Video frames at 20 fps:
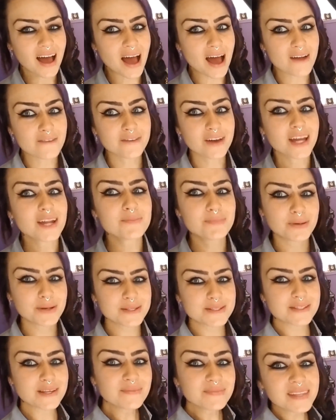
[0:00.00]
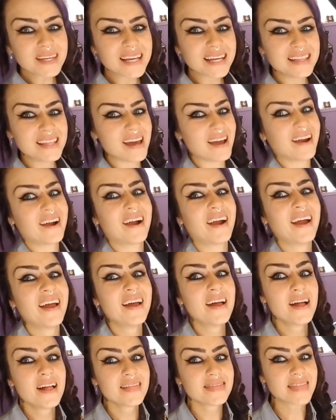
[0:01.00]
I've got to put something in there
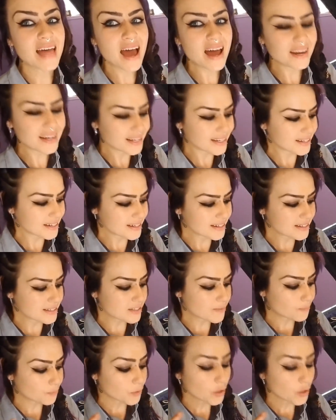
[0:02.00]
that is